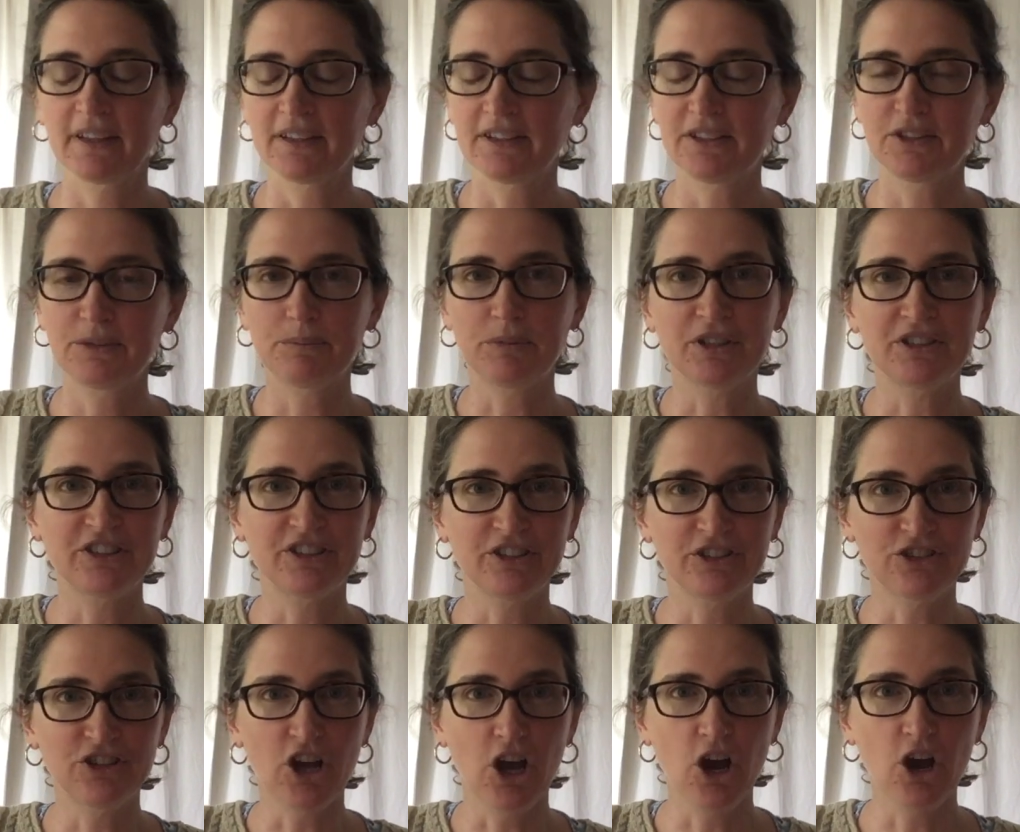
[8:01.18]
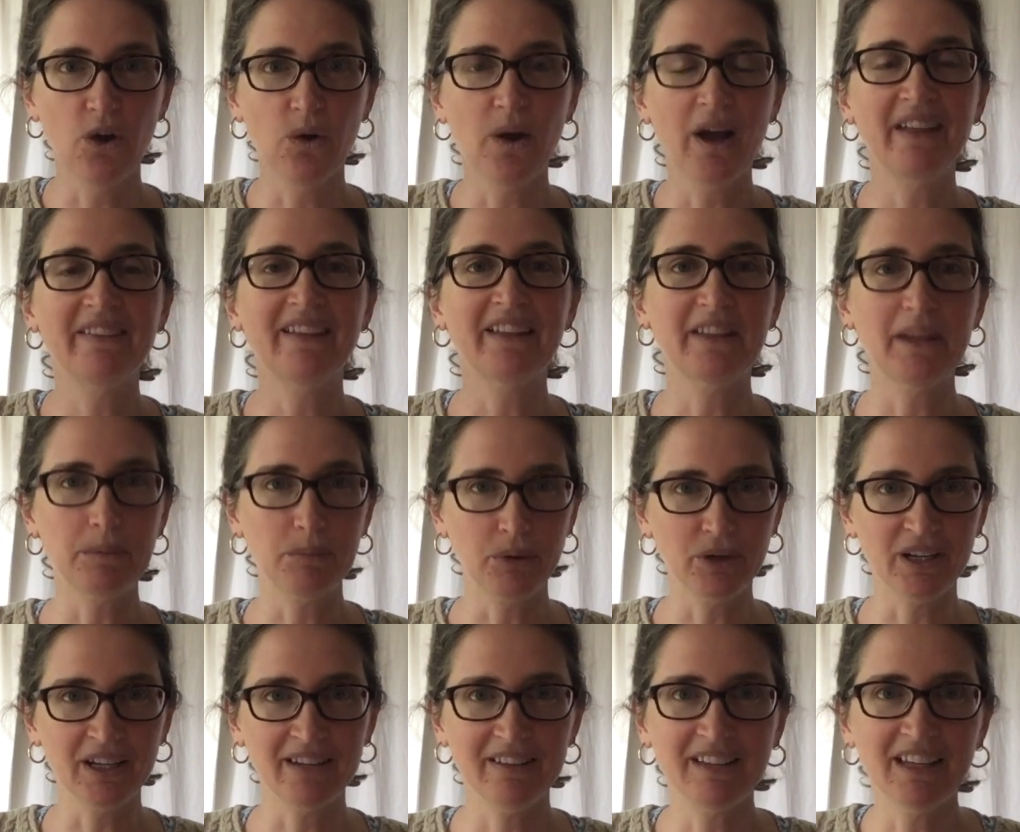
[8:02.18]
spritz their dough and then they
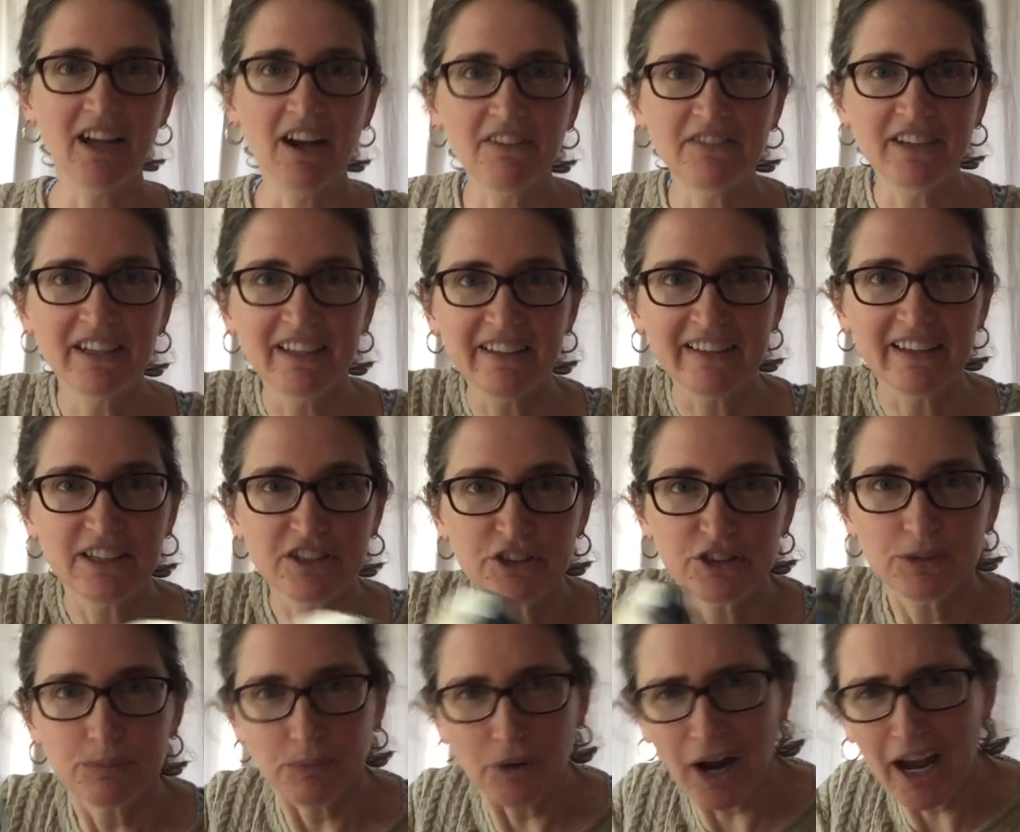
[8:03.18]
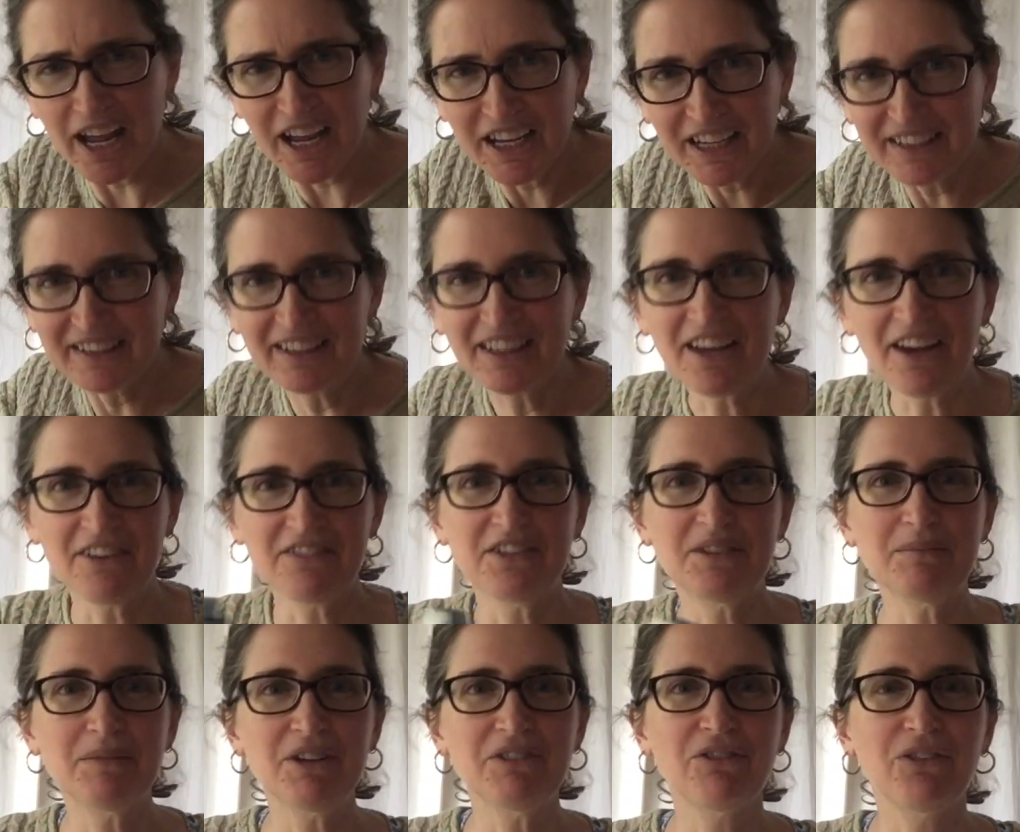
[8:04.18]
put it in the oven and they spray in the
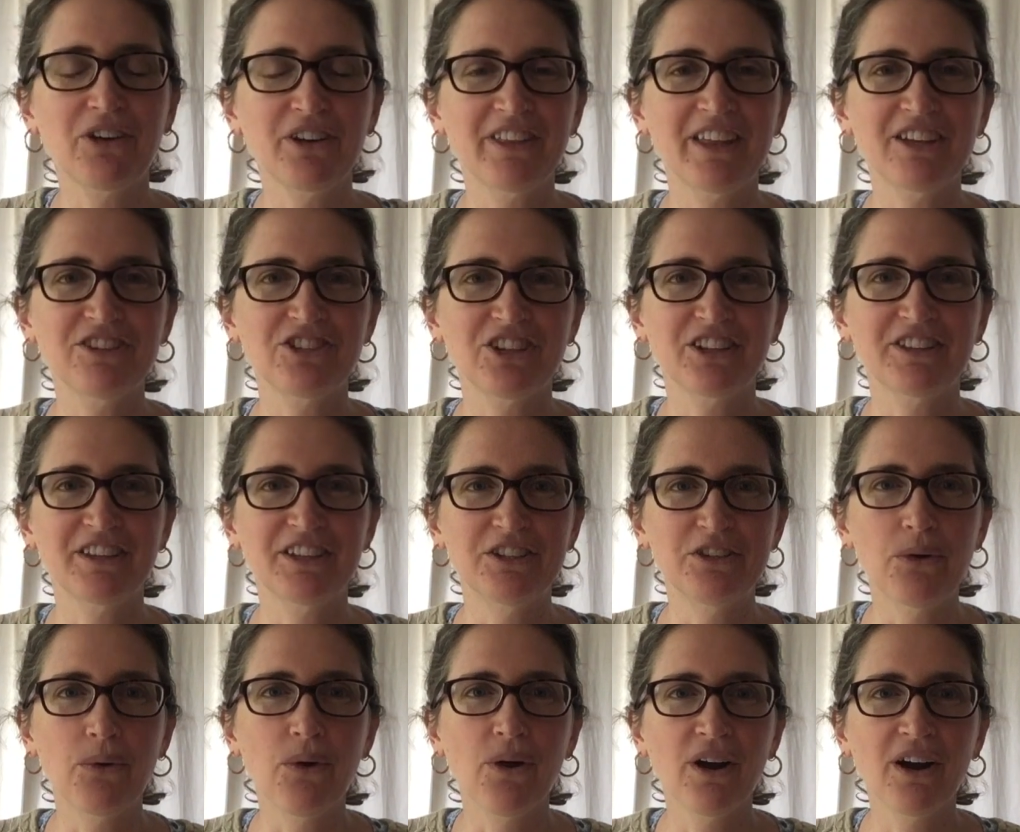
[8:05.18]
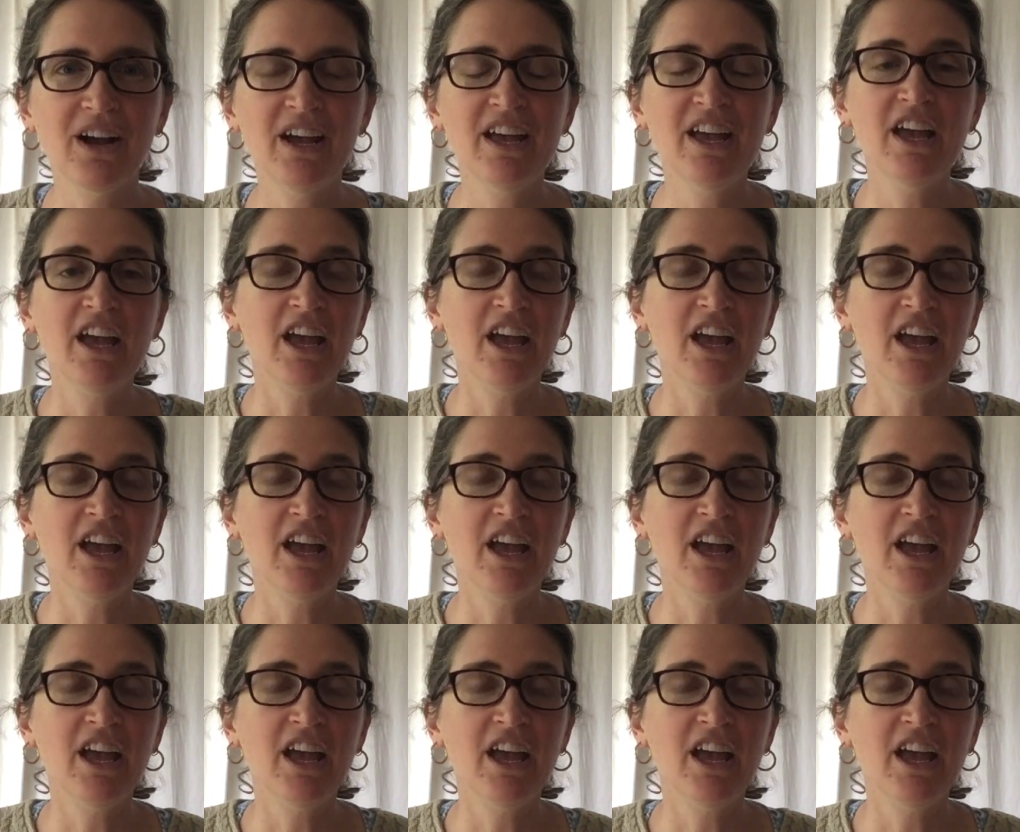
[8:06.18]
oven before they shut the door.